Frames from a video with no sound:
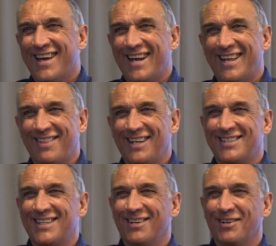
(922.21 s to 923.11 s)

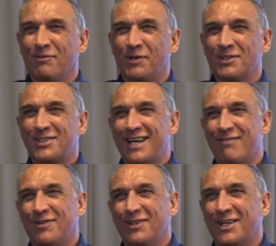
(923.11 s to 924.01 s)
the wheels
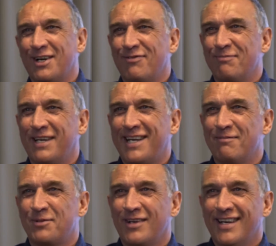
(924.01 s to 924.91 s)
start falling off and
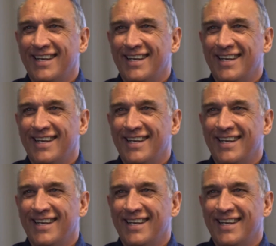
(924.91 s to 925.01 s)
becomes